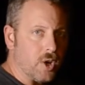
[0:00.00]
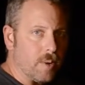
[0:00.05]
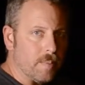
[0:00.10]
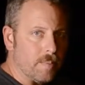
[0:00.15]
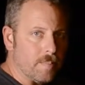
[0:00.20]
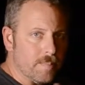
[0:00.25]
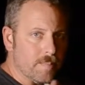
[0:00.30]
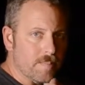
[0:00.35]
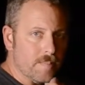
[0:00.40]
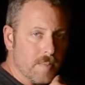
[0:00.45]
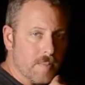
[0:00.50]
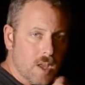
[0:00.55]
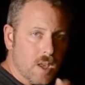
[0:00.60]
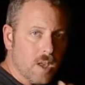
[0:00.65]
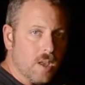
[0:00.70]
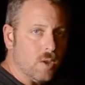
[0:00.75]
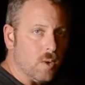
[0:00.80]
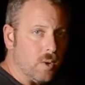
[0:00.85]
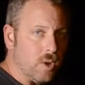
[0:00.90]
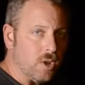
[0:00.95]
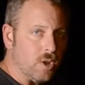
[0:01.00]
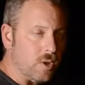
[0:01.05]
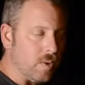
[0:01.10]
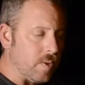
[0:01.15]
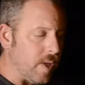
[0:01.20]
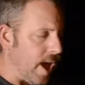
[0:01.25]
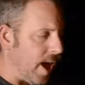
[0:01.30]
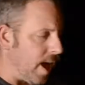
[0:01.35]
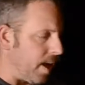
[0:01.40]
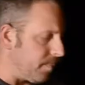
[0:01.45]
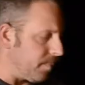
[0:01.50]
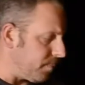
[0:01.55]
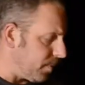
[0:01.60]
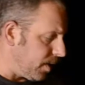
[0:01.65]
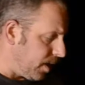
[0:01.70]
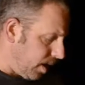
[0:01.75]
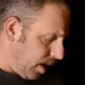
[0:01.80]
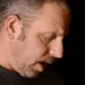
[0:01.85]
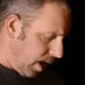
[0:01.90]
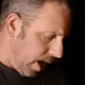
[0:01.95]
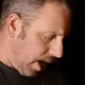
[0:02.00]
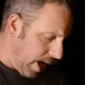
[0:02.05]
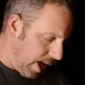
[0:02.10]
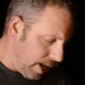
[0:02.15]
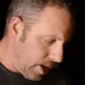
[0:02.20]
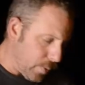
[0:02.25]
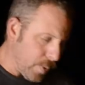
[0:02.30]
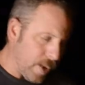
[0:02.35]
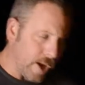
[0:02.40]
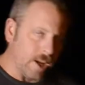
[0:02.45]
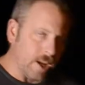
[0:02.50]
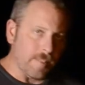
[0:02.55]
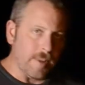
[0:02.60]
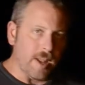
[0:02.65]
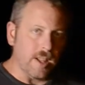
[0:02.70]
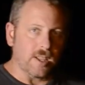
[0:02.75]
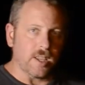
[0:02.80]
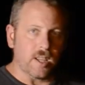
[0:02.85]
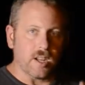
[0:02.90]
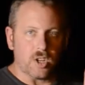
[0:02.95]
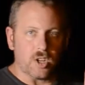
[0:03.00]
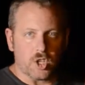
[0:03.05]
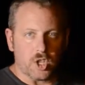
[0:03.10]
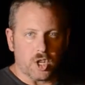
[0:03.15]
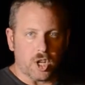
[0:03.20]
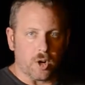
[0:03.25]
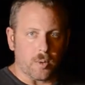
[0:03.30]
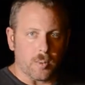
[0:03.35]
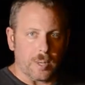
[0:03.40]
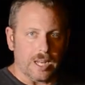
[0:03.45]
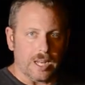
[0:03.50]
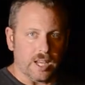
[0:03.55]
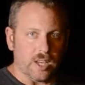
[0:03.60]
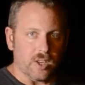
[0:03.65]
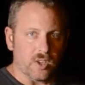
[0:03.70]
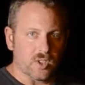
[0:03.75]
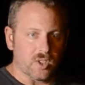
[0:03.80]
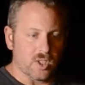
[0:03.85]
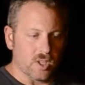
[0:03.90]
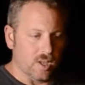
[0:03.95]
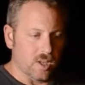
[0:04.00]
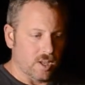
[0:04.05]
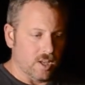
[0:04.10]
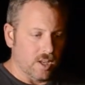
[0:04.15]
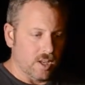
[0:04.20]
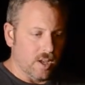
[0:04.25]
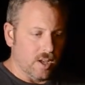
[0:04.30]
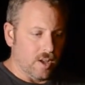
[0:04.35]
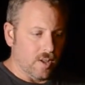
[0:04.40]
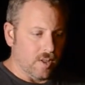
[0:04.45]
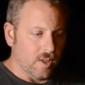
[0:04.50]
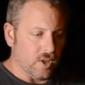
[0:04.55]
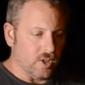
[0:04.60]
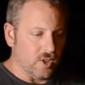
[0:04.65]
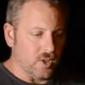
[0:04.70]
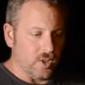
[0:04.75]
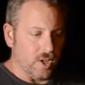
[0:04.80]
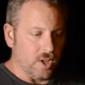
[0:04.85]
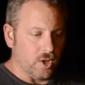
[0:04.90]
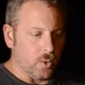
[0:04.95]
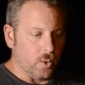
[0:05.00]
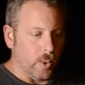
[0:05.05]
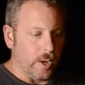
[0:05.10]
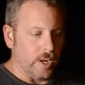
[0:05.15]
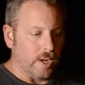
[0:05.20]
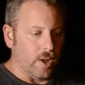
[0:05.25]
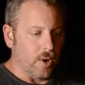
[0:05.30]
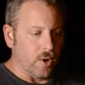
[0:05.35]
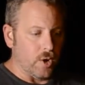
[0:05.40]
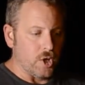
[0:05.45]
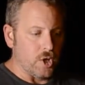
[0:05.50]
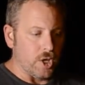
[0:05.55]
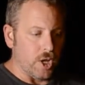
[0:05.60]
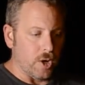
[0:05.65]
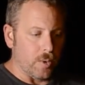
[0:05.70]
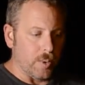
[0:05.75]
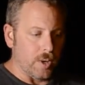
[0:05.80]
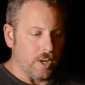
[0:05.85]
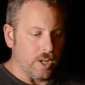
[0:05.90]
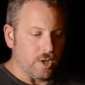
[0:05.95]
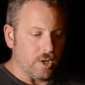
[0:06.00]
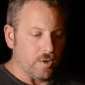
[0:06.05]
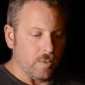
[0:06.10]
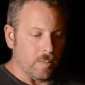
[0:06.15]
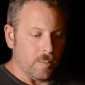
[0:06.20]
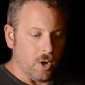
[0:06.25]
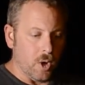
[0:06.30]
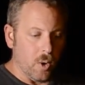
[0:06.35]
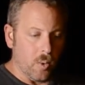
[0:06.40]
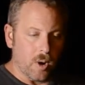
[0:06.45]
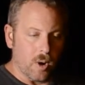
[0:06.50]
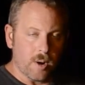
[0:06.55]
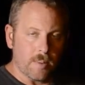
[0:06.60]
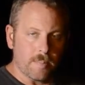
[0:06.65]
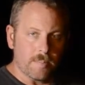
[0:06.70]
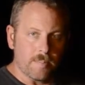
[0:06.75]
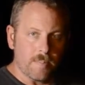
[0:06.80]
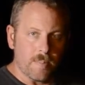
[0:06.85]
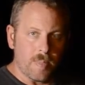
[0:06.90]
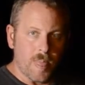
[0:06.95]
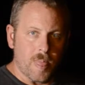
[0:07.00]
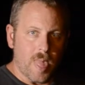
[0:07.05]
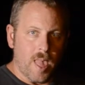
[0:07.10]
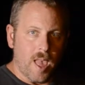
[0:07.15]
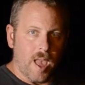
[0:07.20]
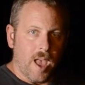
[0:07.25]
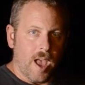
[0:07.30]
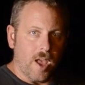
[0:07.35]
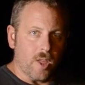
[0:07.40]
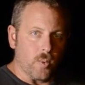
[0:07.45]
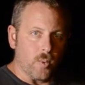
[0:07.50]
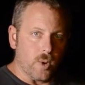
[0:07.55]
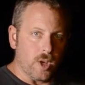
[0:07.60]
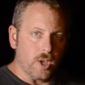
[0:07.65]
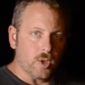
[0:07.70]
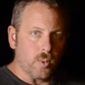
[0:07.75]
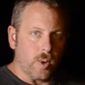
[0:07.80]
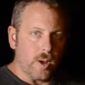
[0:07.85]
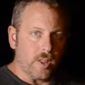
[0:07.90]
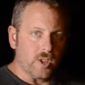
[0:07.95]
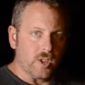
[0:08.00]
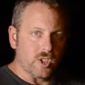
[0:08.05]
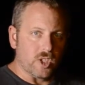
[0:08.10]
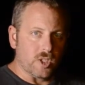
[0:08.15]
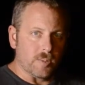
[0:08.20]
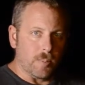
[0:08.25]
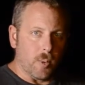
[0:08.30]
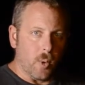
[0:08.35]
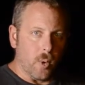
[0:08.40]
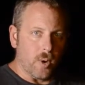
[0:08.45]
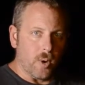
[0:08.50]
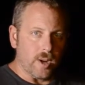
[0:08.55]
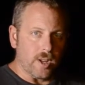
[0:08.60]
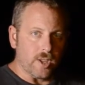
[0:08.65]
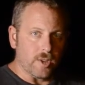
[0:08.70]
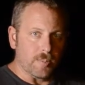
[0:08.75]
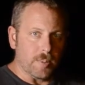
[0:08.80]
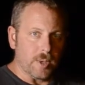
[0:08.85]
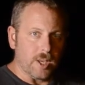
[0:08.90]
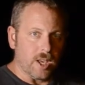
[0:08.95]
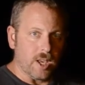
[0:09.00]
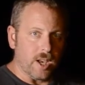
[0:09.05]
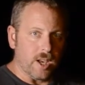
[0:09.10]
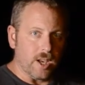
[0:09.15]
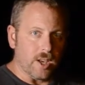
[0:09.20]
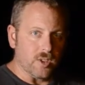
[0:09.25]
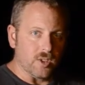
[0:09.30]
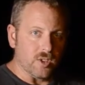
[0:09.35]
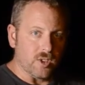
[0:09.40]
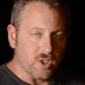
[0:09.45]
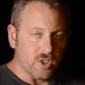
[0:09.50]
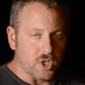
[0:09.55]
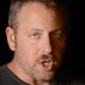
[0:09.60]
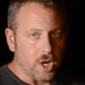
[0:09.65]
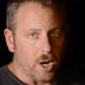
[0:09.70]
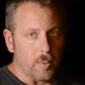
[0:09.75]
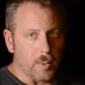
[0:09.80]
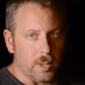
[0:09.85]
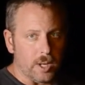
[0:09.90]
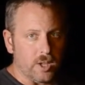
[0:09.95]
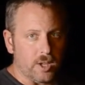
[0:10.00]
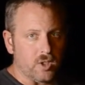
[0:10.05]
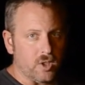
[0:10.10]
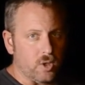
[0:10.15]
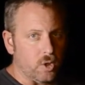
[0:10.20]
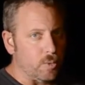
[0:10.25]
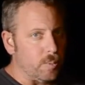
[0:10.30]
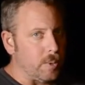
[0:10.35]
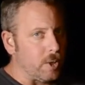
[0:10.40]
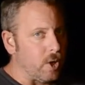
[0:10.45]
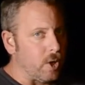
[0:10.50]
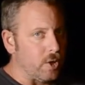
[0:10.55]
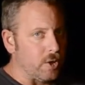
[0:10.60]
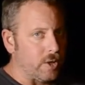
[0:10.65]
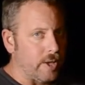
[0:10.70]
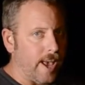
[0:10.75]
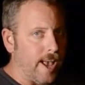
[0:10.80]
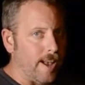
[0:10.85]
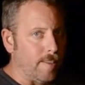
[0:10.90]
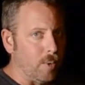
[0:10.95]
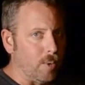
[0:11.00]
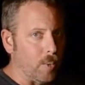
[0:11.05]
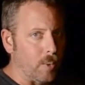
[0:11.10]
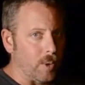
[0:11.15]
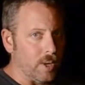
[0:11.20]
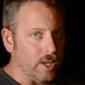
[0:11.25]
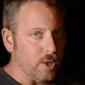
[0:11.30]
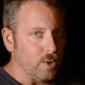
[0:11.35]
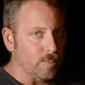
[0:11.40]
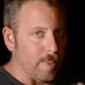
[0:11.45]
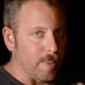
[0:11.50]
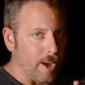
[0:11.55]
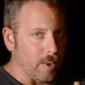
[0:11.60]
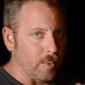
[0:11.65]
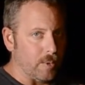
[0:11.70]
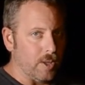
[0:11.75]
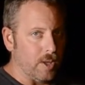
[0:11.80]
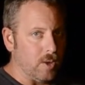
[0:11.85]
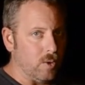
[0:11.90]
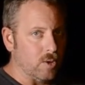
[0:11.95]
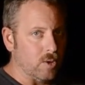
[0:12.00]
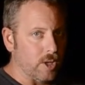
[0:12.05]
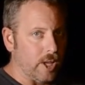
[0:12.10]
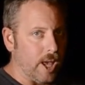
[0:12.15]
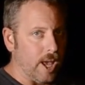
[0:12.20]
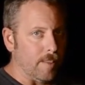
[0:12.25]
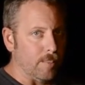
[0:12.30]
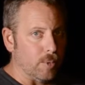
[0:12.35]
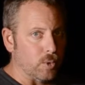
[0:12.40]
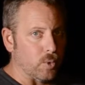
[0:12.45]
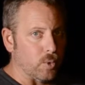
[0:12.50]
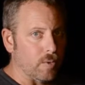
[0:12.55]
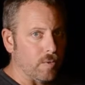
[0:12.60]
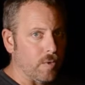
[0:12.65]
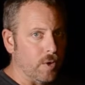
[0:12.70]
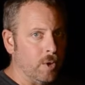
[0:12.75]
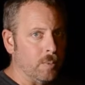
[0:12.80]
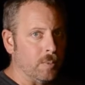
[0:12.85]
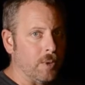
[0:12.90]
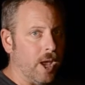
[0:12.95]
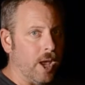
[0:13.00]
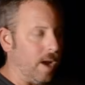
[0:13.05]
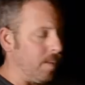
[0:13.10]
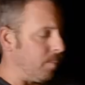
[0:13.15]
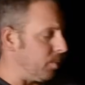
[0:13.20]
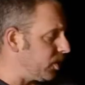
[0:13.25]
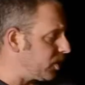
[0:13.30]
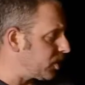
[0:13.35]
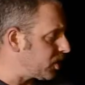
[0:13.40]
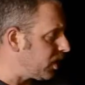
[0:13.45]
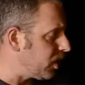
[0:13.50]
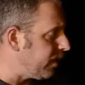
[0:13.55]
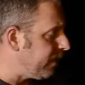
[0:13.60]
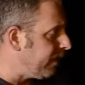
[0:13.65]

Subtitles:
You can do that. I highly recommend getting a shutter release. This is a $20 shutter release from Neewer. And the reason why this is important is because it's a shutter release. It used to be called a cable release back when they used cables with film cameras.